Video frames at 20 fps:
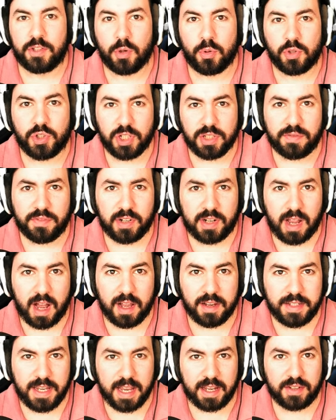So just for
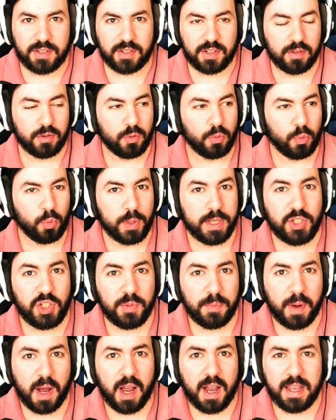context,
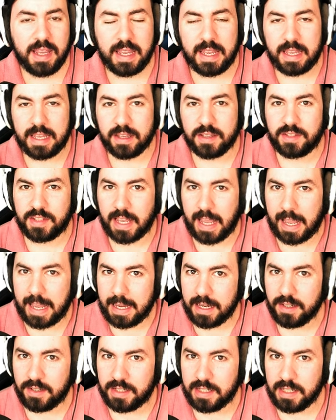Weegeepie is
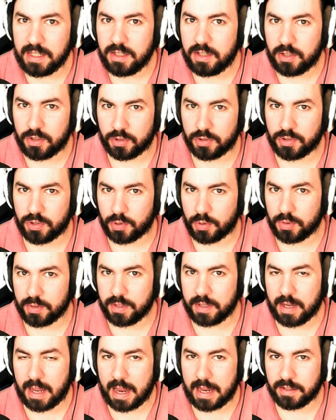eighteen years
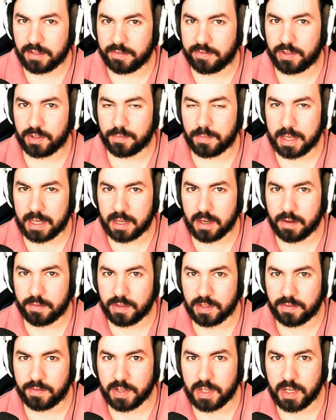old as of the making of
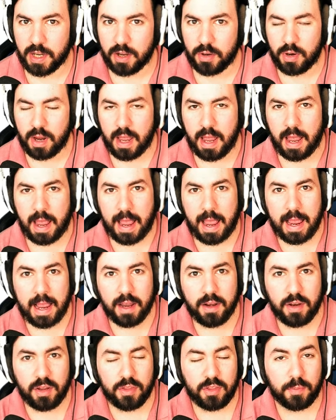this video,
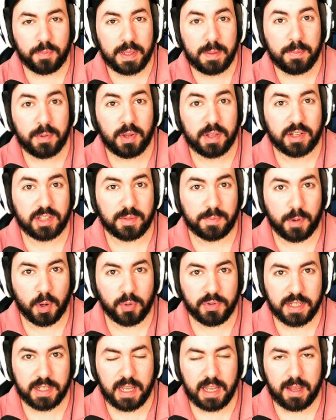and the people
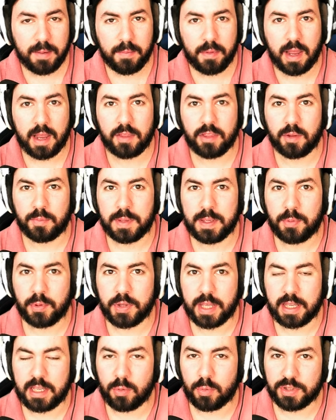exposing him and the
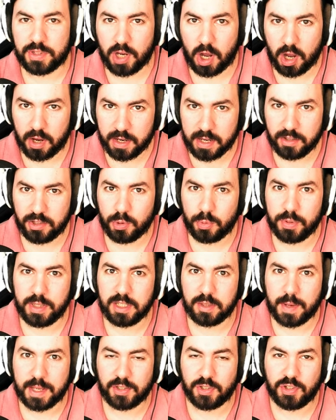people that he was talking to in
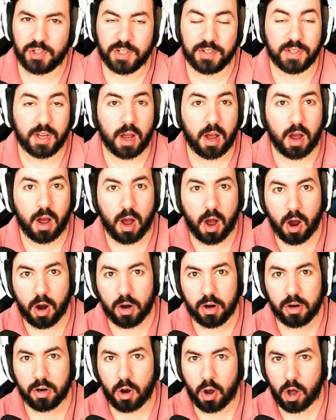these messages
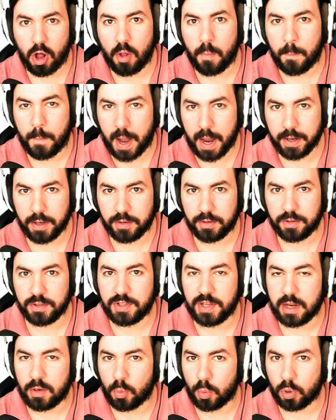are all
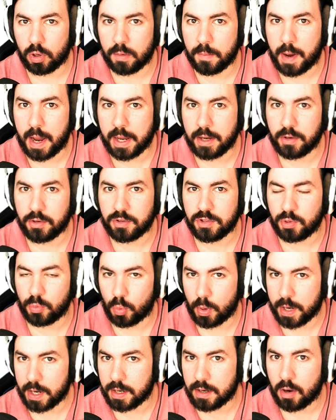minors and were minors
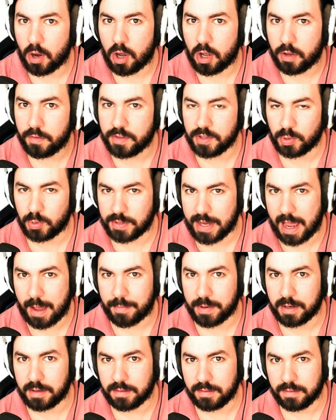when all this was
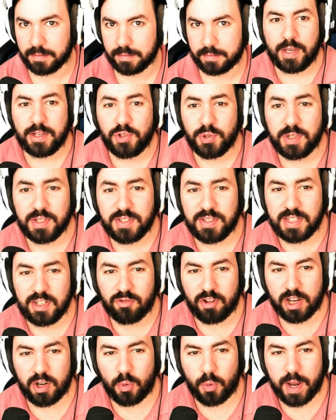happening. So as you can
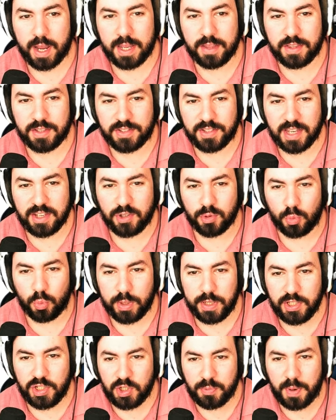see right away, this says
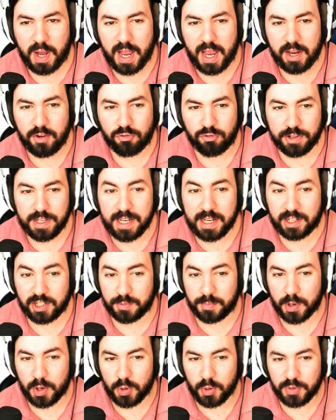Weegeepie
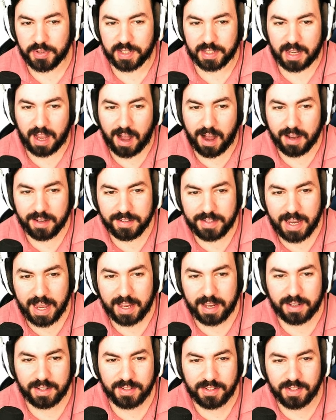re-exposed
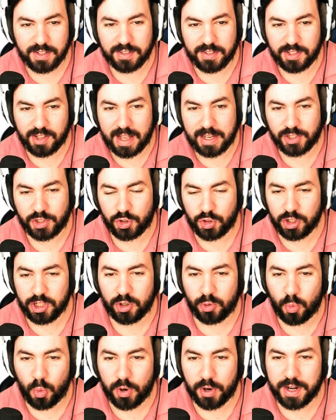context slash
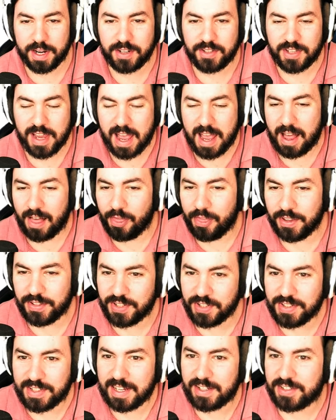trigger warnings.
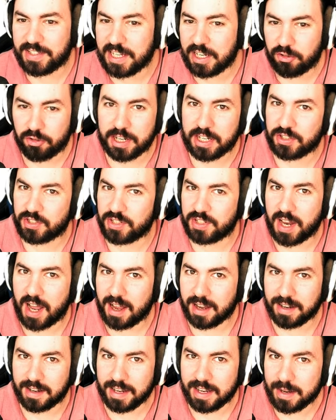This is a serious
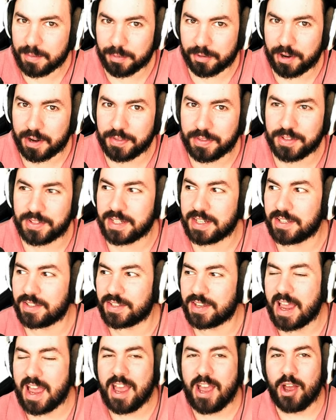doc in
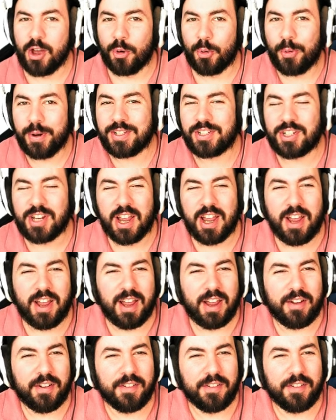parentheses, which